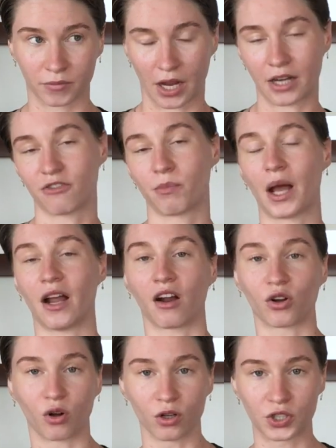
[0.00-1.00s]
kind of by
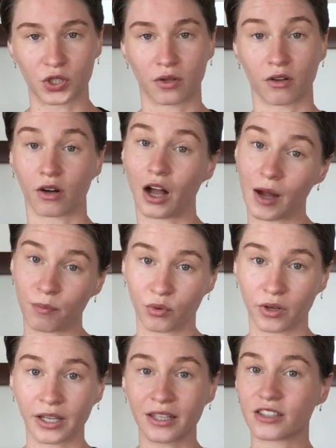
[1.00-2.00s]
our culture and our
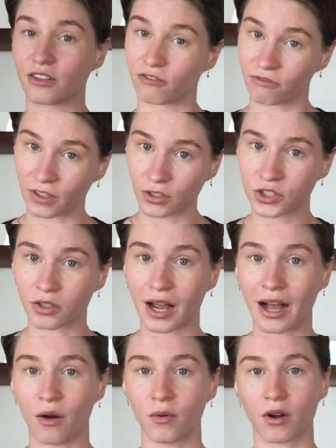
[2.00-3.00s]
upbringing to filter
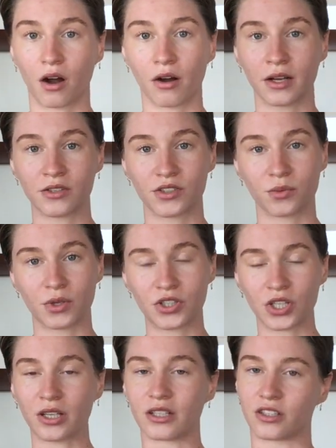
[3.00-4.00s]
out our
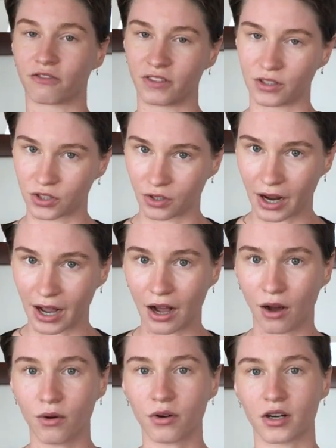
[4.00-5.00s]
intuition and to filter
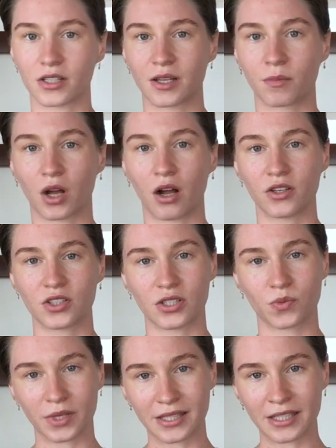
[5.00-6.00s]
out our
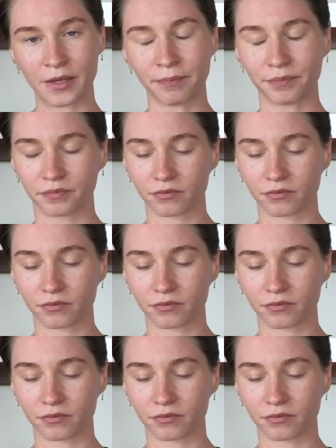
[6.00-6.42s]
subconscious wisdom.